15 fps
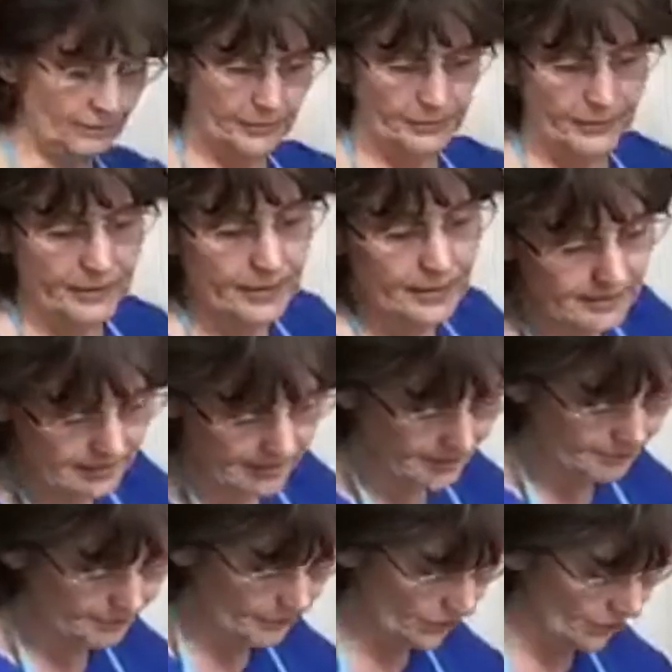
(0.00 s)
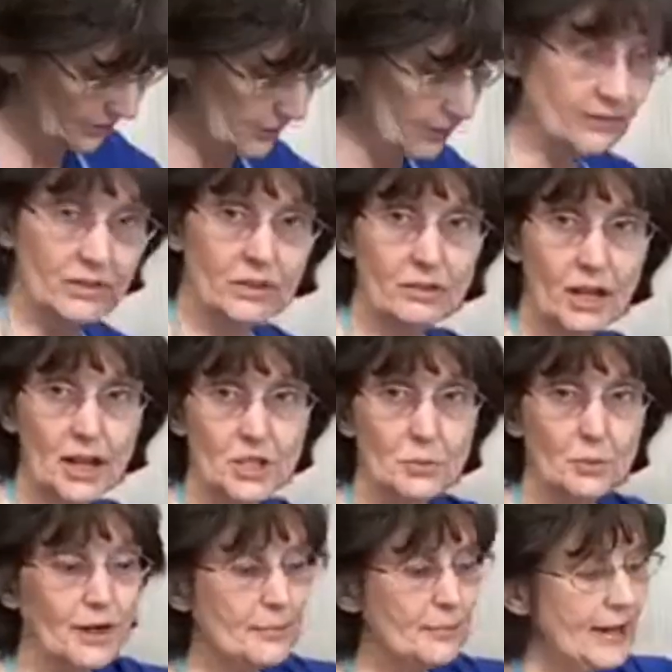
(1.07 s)
but because I'm using the
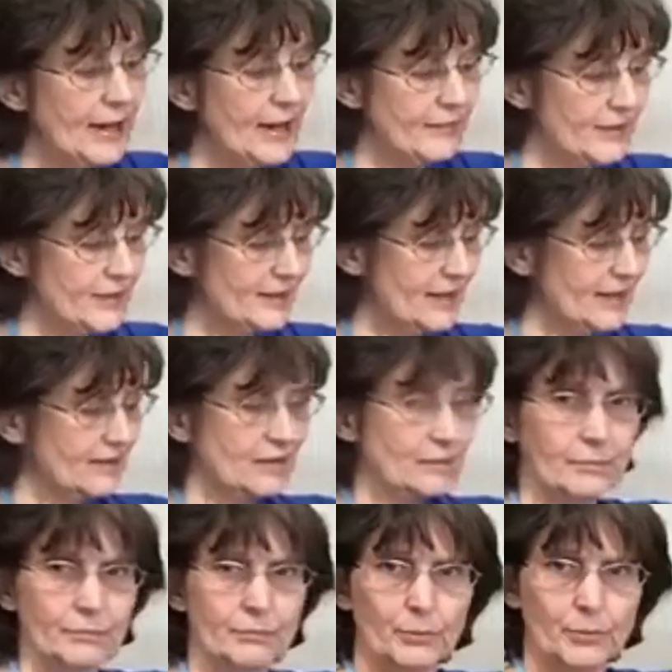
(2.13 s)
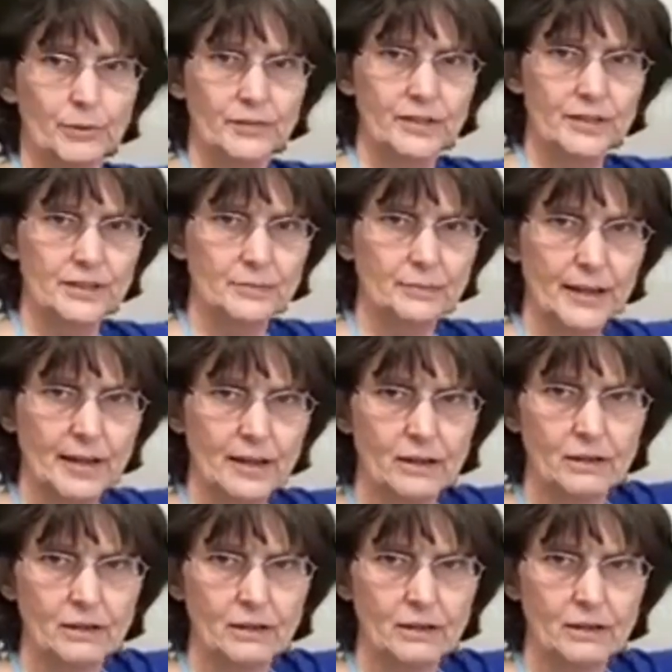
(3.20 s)
Scotch-Brite pad, this had some previous paint.